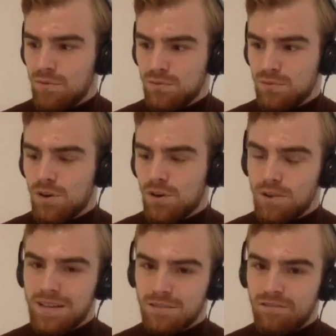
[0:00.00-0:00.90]
was one of the
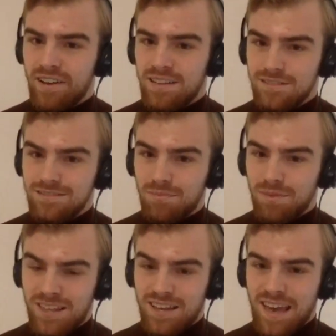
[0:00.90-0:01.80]
best defenders to
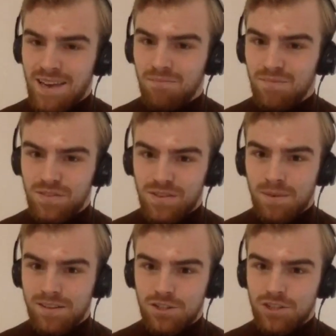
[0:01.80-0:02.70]
play the game, similar to